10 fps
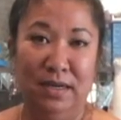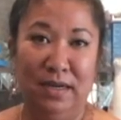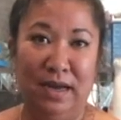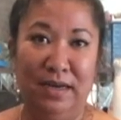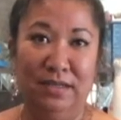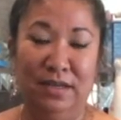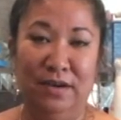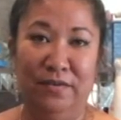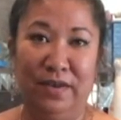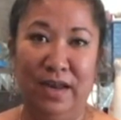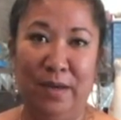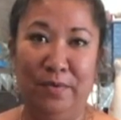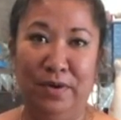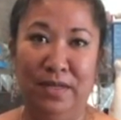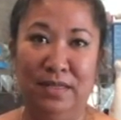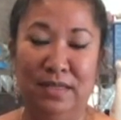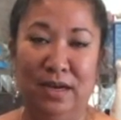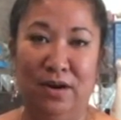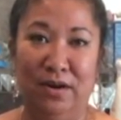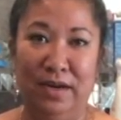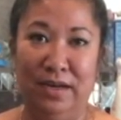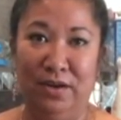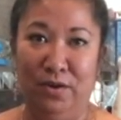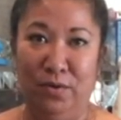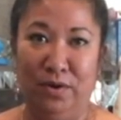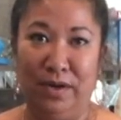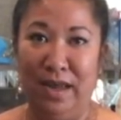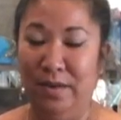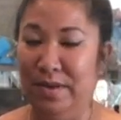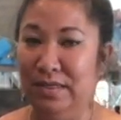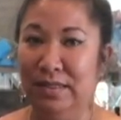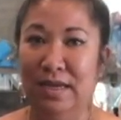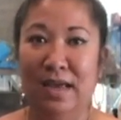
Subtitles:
kind of cannabinoids are in your cannabis,